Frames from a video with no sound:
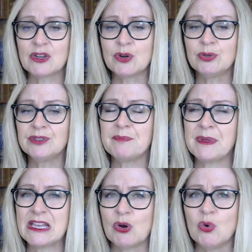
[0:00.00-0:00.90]
couldn't
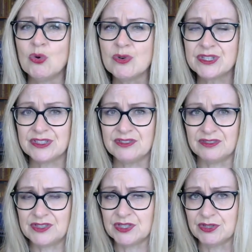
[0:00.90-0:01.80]
be
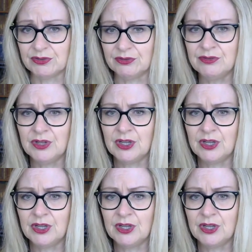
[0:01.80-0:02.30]
ordered to do